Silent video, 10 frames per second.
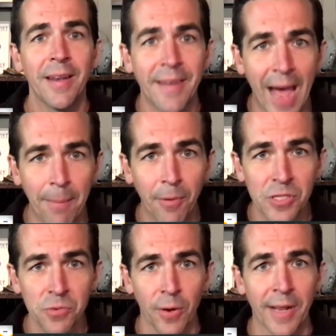Dabo
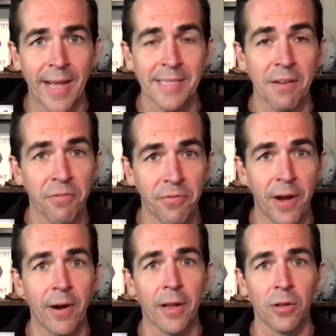Swinney has a
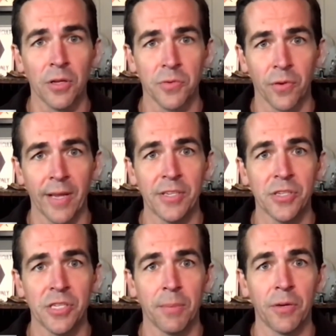very close
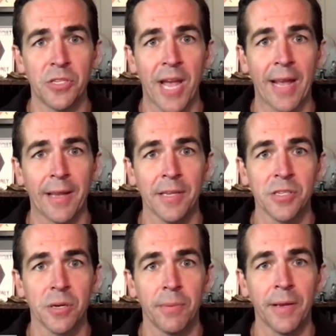relationship with Jack
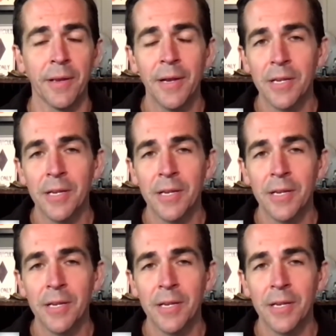Easterby.